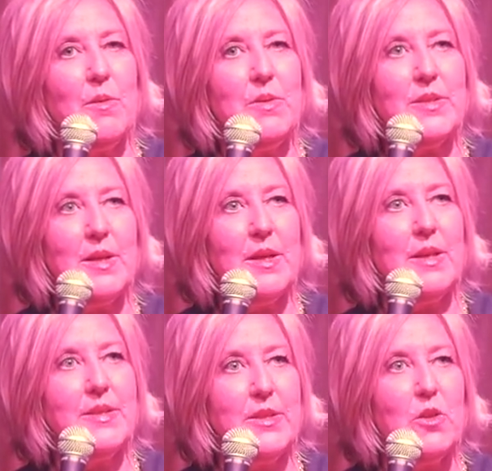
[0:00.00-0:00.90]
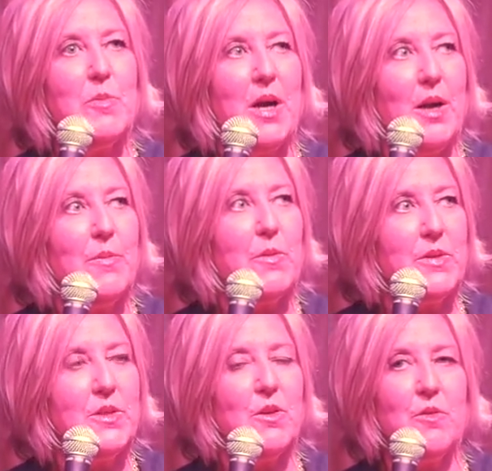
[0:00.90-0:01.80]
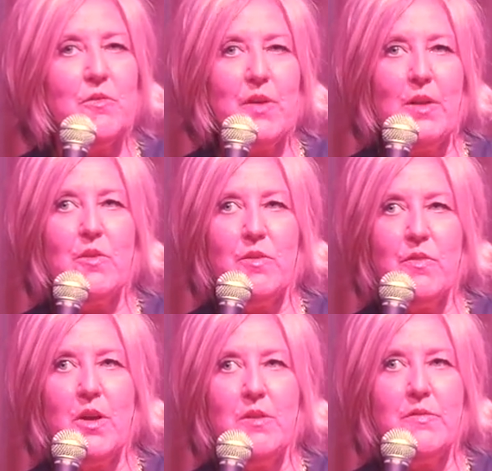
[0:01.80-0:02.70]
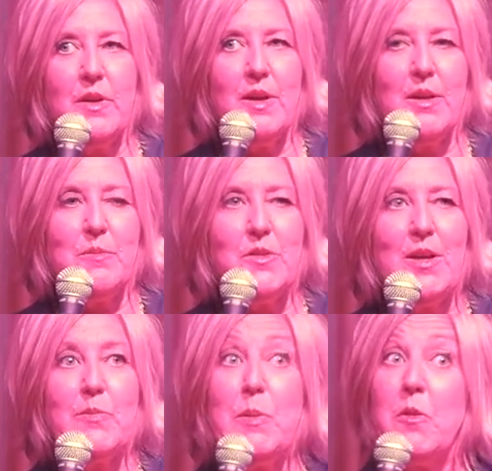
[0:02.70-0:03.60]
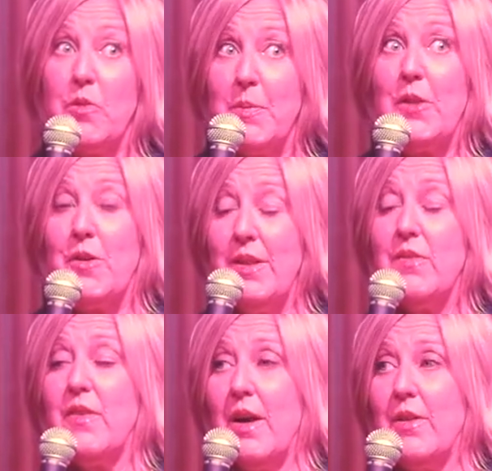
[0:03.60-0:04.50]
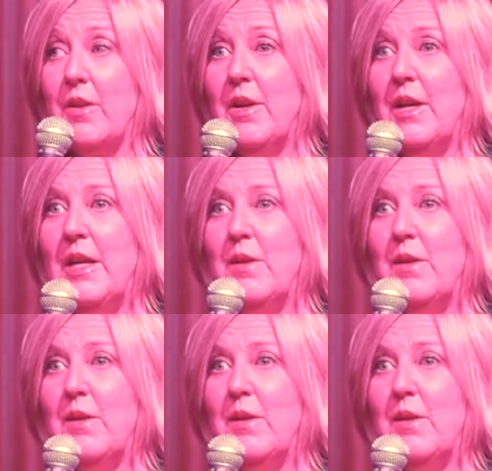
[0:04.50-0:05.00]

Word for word: I was a, a single mom. There was no father involved, um, so I had to be both the mother and the father,